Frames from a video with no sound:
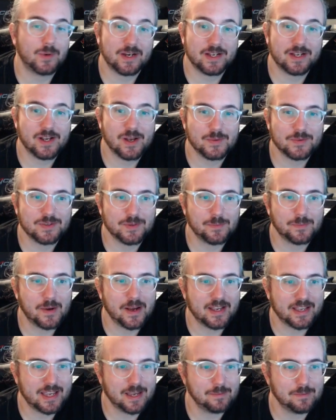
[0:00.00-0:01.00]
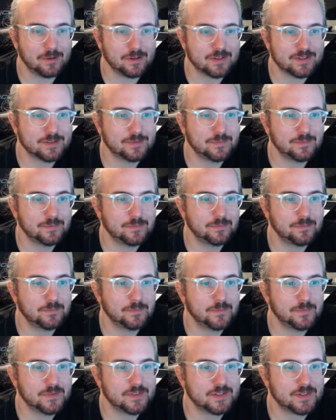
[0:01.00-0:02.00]
when it comes to buying cables.
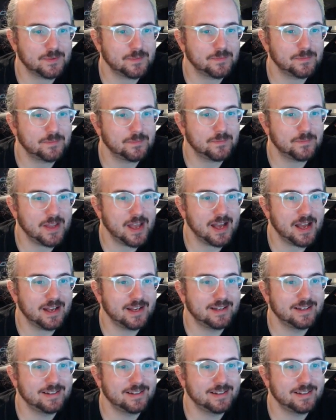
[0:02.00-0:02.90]
So yeah.